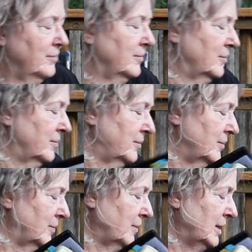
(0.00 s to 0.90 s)

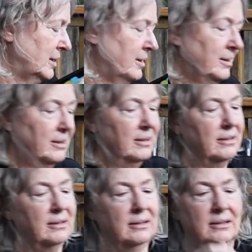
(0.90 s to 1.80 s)

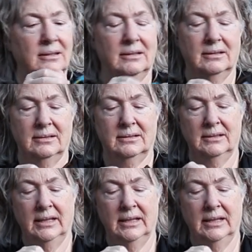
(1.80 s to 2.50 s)
(silence)